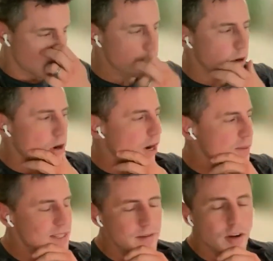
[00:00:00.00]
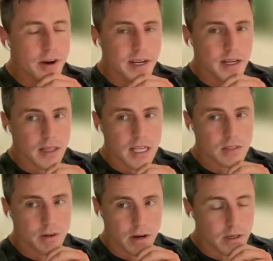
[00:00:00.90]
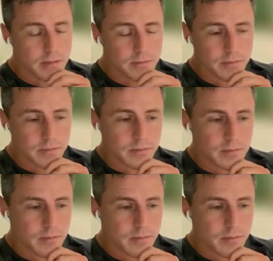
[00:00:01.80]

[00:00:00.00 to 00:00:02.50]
A good program is evergreen. It lasts forever.